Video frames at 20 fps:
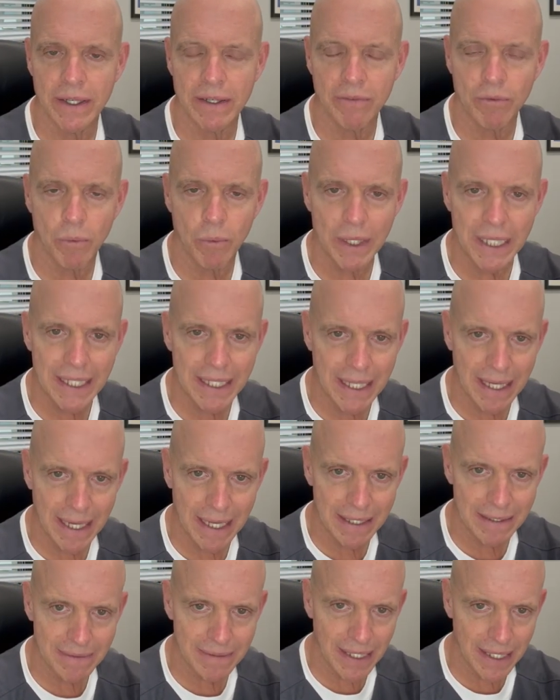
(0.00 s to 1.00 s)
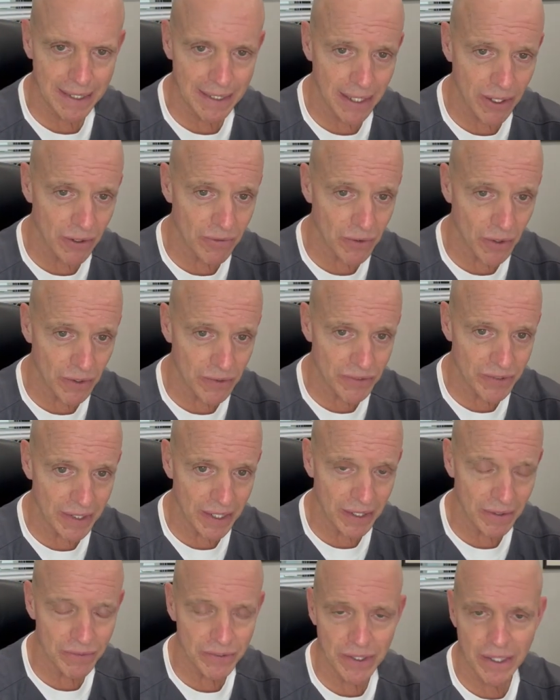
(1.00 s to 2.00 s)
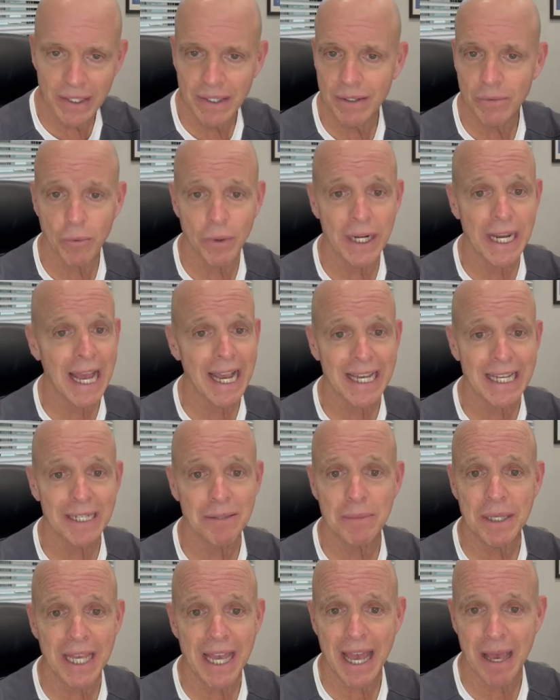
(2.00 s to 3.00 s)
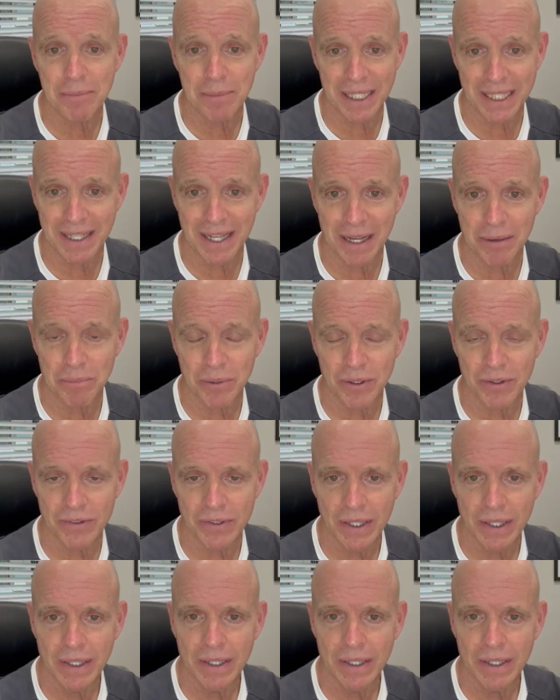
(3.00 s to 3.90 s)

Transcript: if we can't take care of ourselves, we're not going to be happy campers.